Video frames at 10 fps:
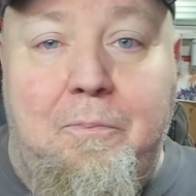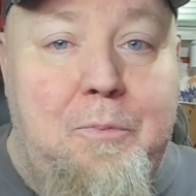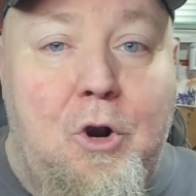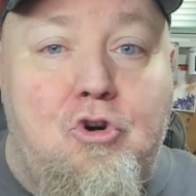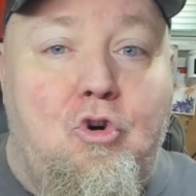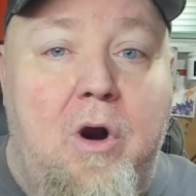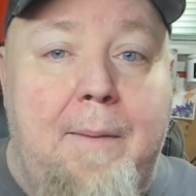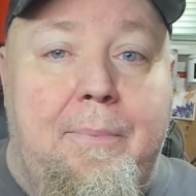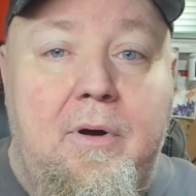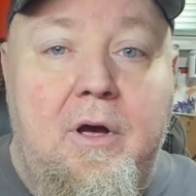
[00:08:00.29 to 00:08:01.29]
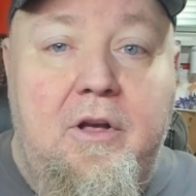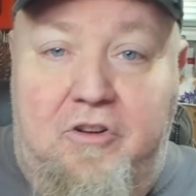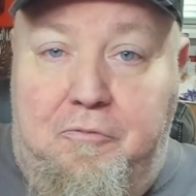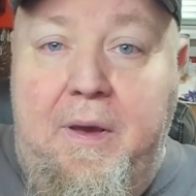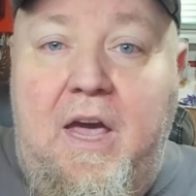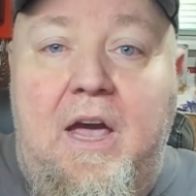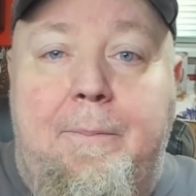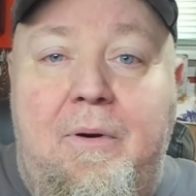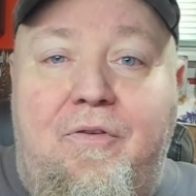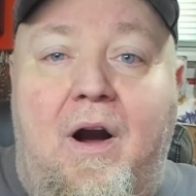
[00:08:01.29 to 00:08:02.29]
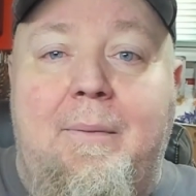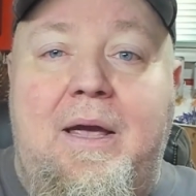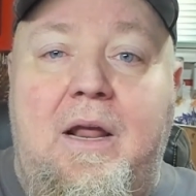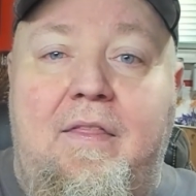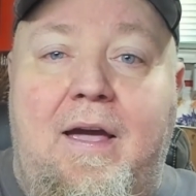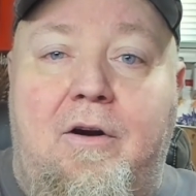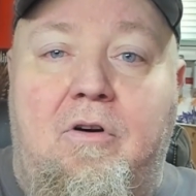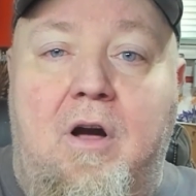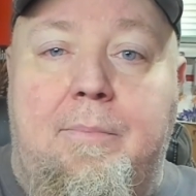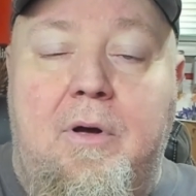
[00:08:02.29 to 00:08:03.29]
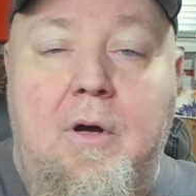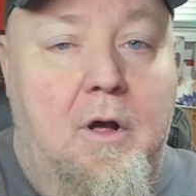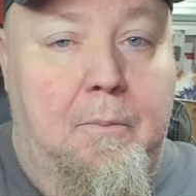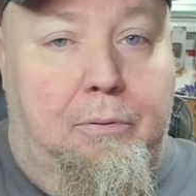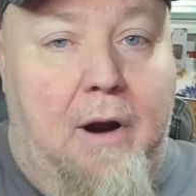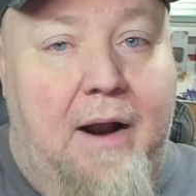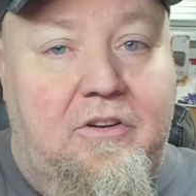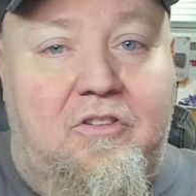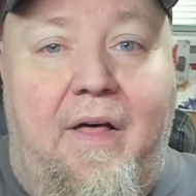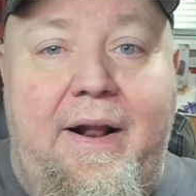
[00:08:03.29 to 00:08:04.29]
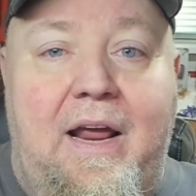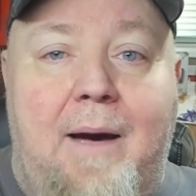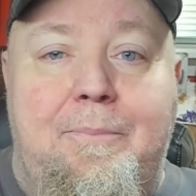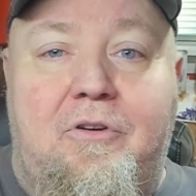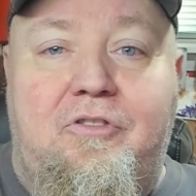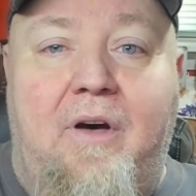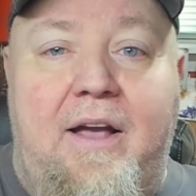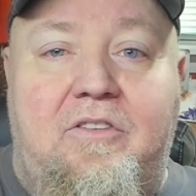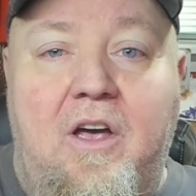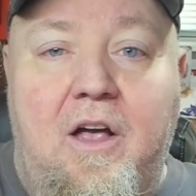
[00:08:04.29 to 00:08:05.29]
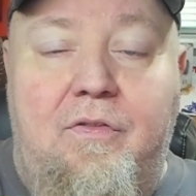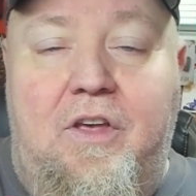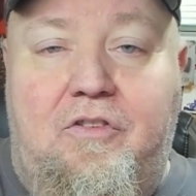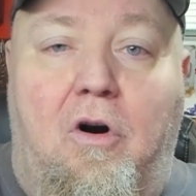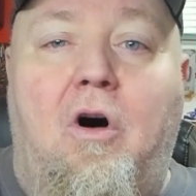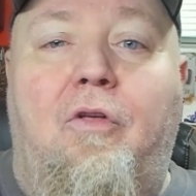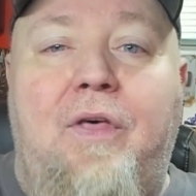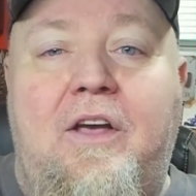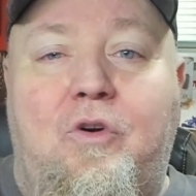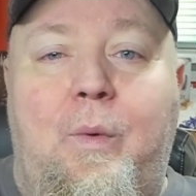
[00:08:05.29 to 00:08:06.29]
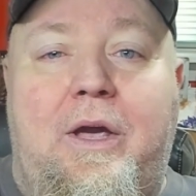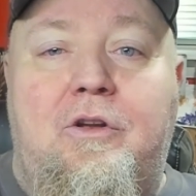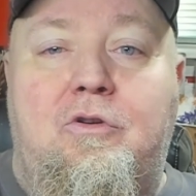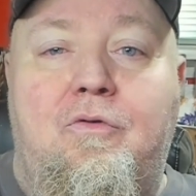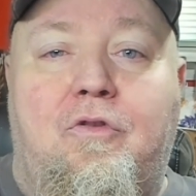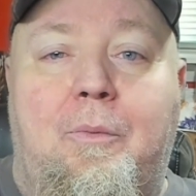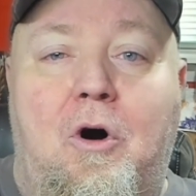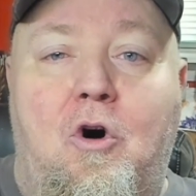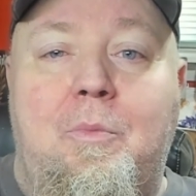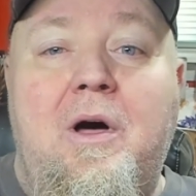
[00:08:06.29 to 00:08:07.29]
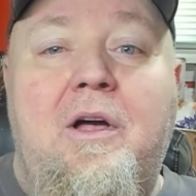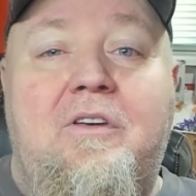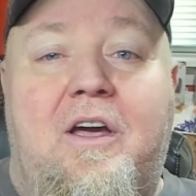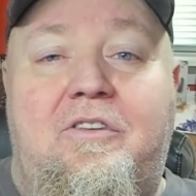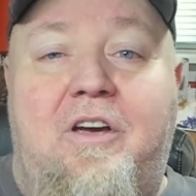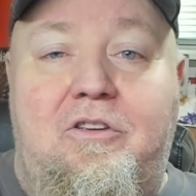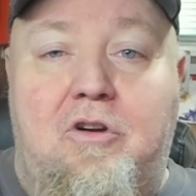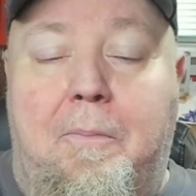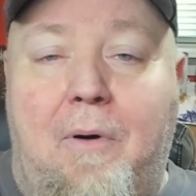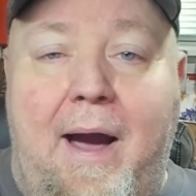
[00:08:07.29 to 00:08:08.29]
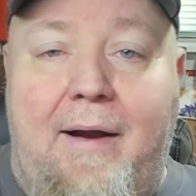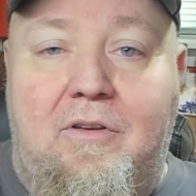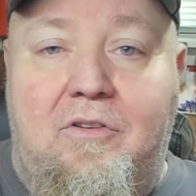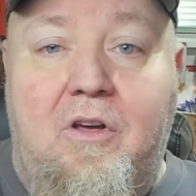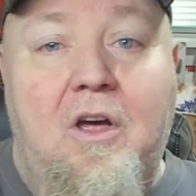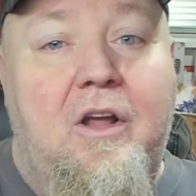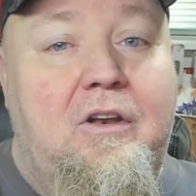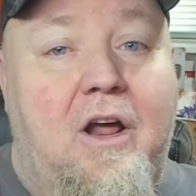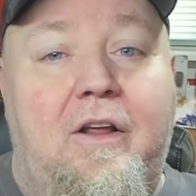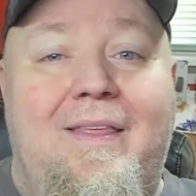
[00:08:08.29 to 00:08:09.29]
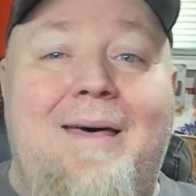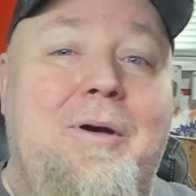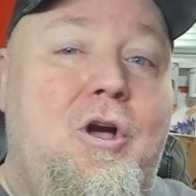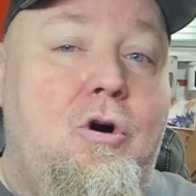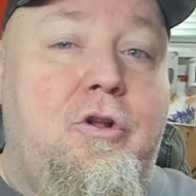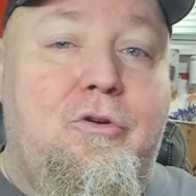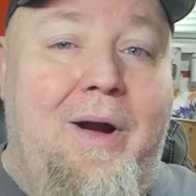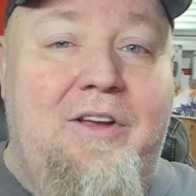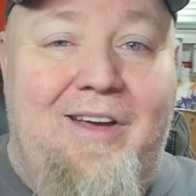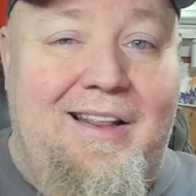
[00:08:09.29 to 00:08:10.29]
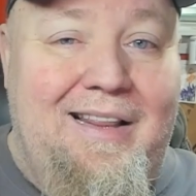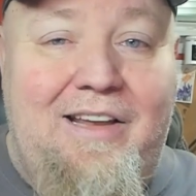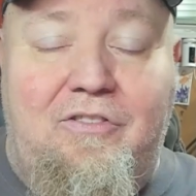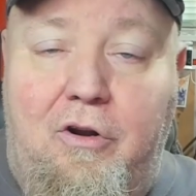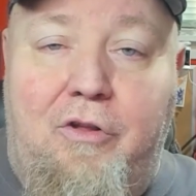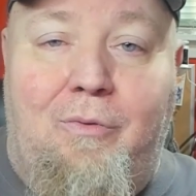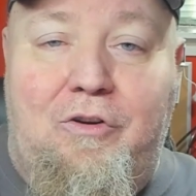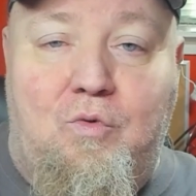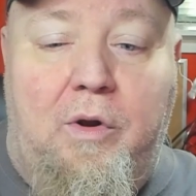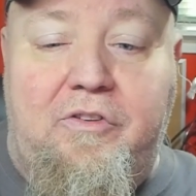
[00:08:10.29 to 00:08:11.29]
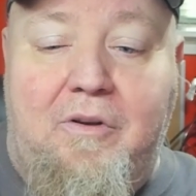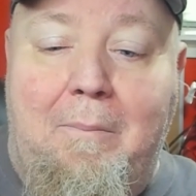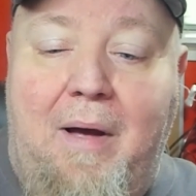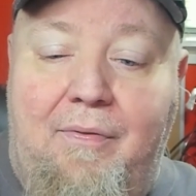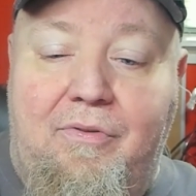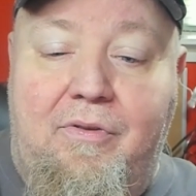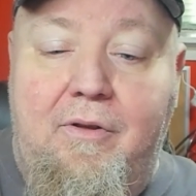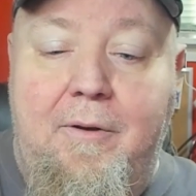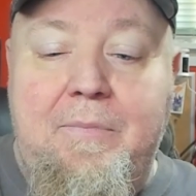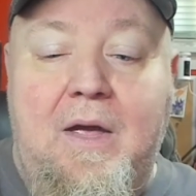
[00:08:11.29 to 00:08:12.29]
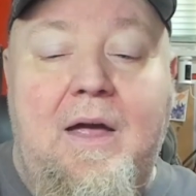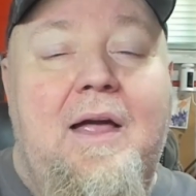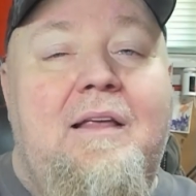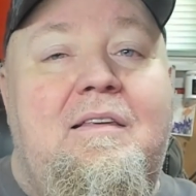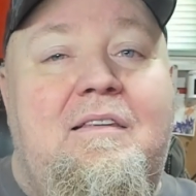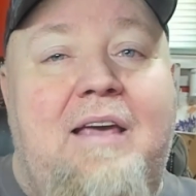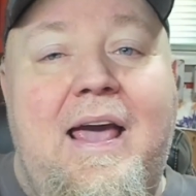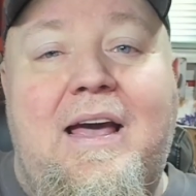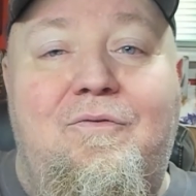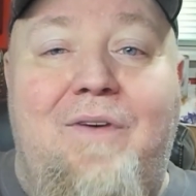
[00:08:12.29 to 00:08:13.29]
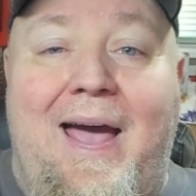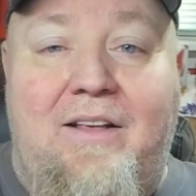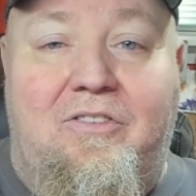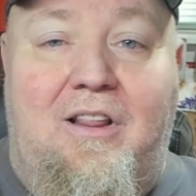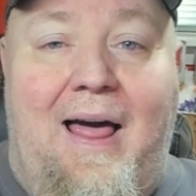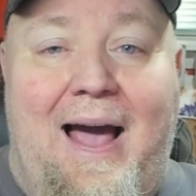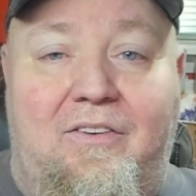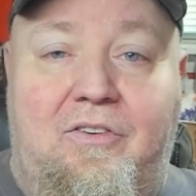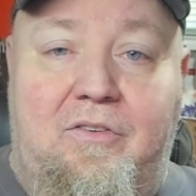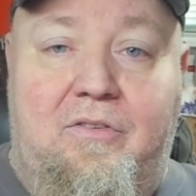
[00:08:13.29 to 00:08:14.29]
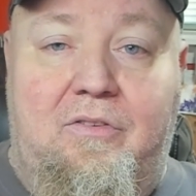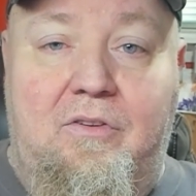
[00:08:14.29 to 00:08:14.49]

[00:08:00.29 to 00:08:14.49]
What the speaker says: your grip, just picking up your firearm and getting that grip. Practice lining up your sights. These are all things that we can do from home to continue to practice. Not only that, but go to the range, at least go to the range once a month. Take advanced classes.